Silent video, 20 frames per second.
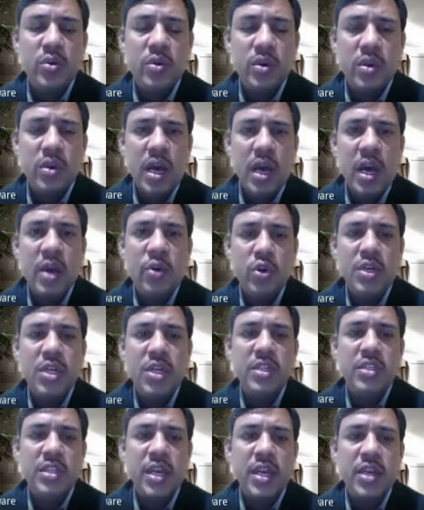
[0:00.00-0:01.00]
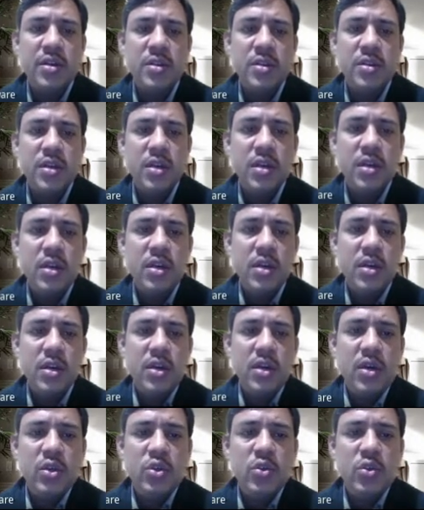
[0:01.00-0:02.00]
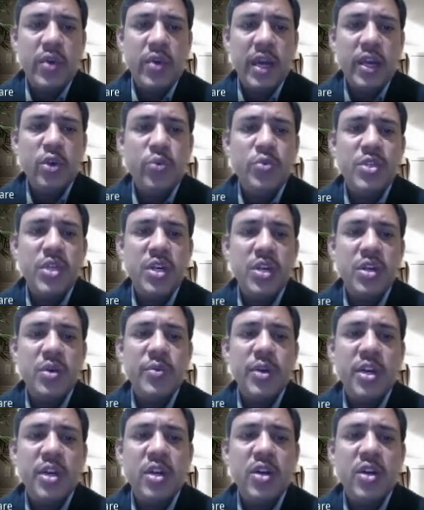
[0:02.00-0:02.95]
high voltage side. So vacuum circuit breaker,